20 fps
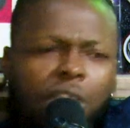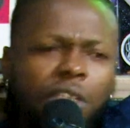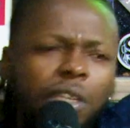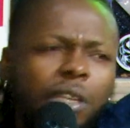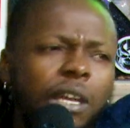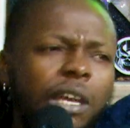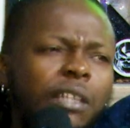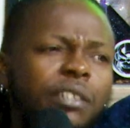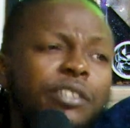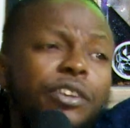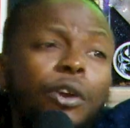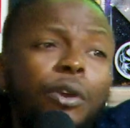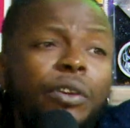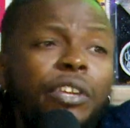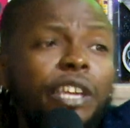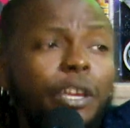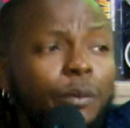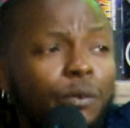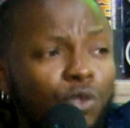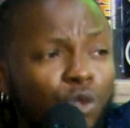And the girl
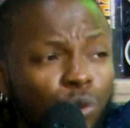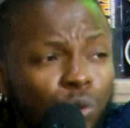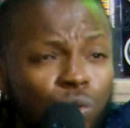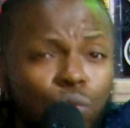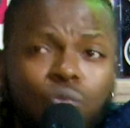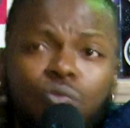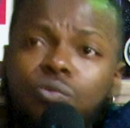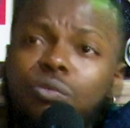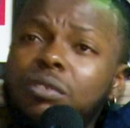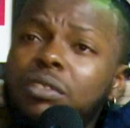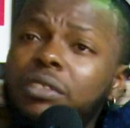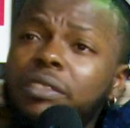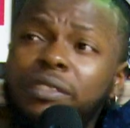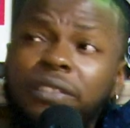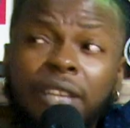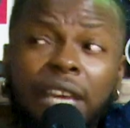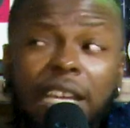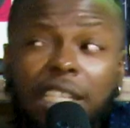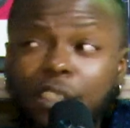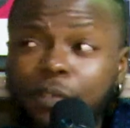came through,
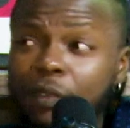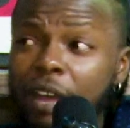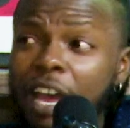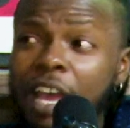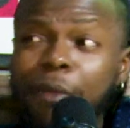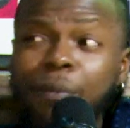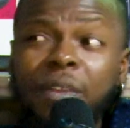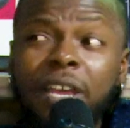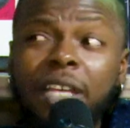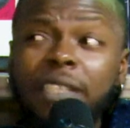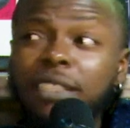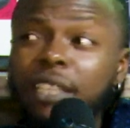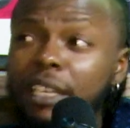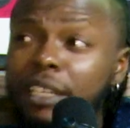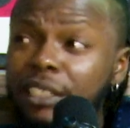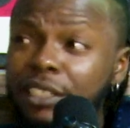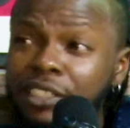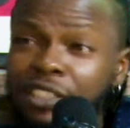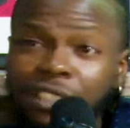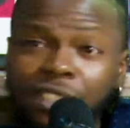nice vibe, nice
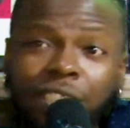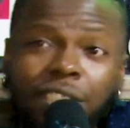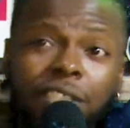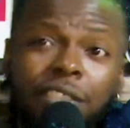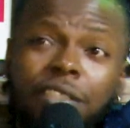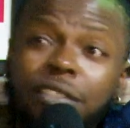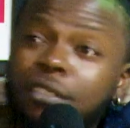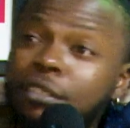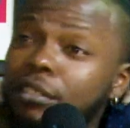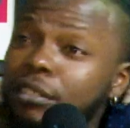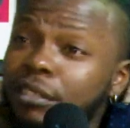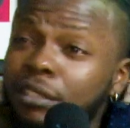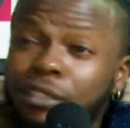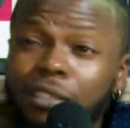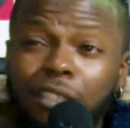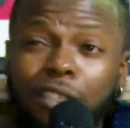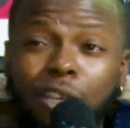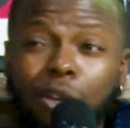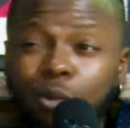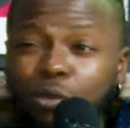energy.
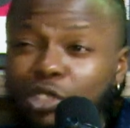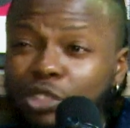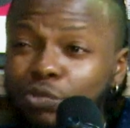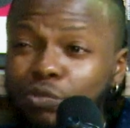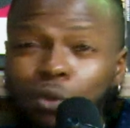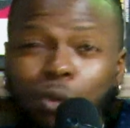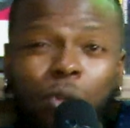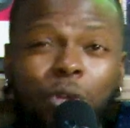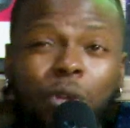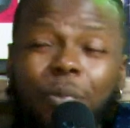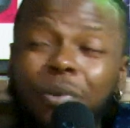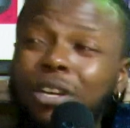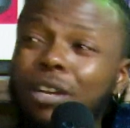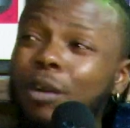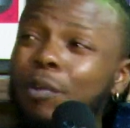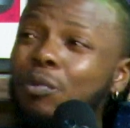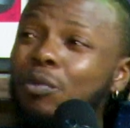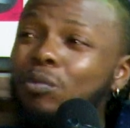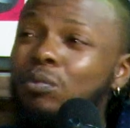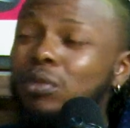You know, we rolled up a
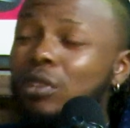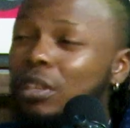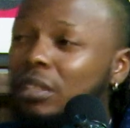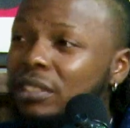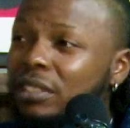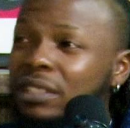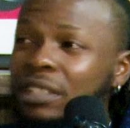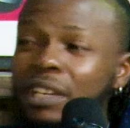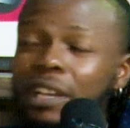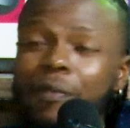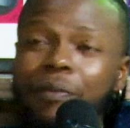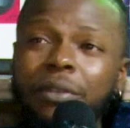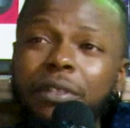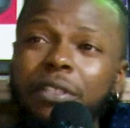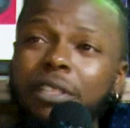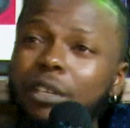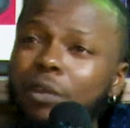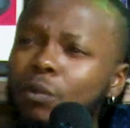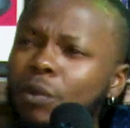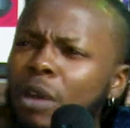couple blunts and
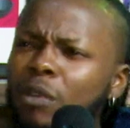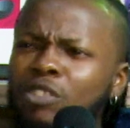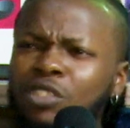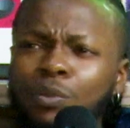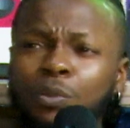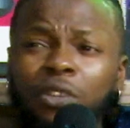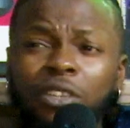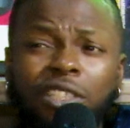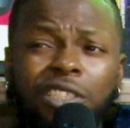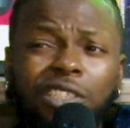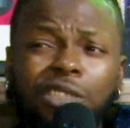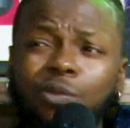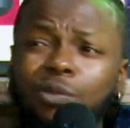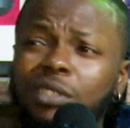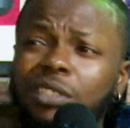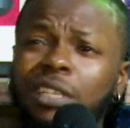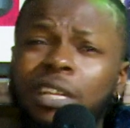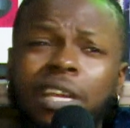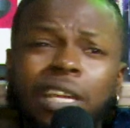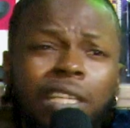everything. While smoking, she was
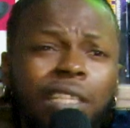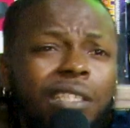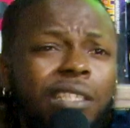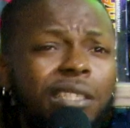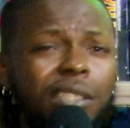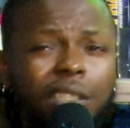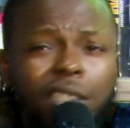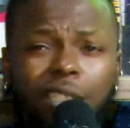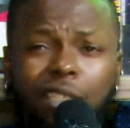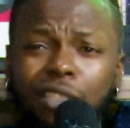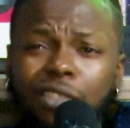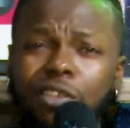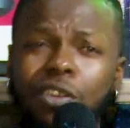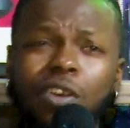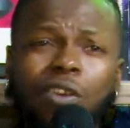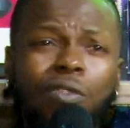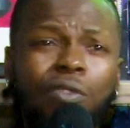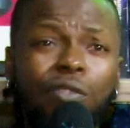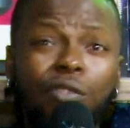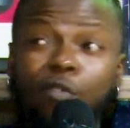like,
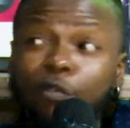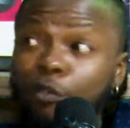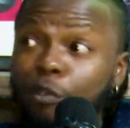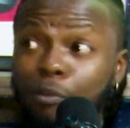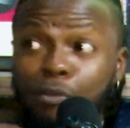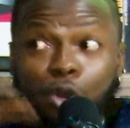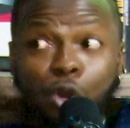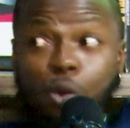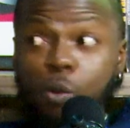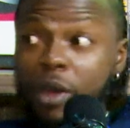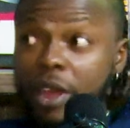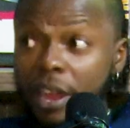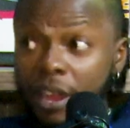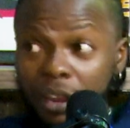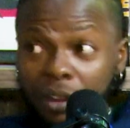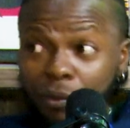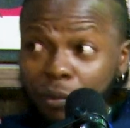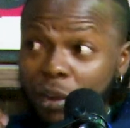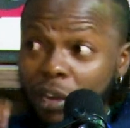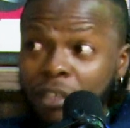yo, from nowhere,
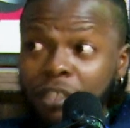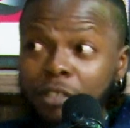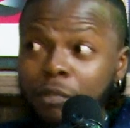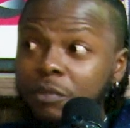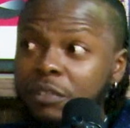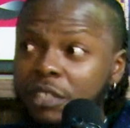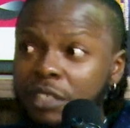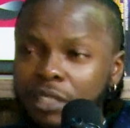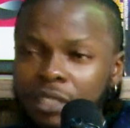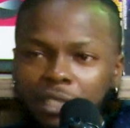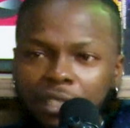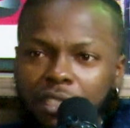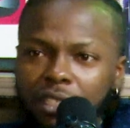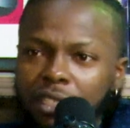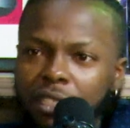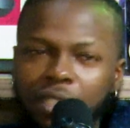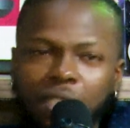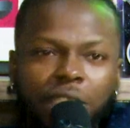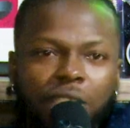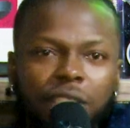randomly,
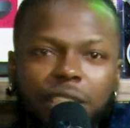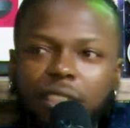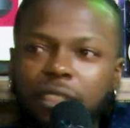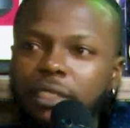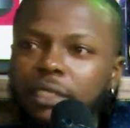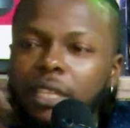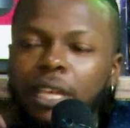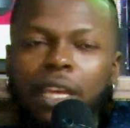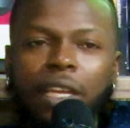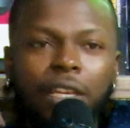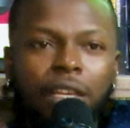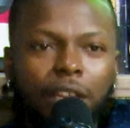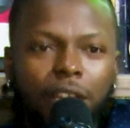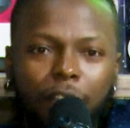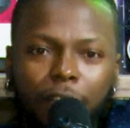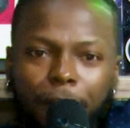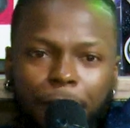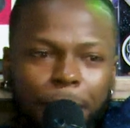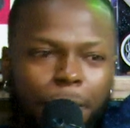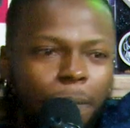she said,
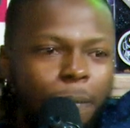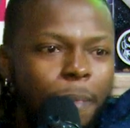most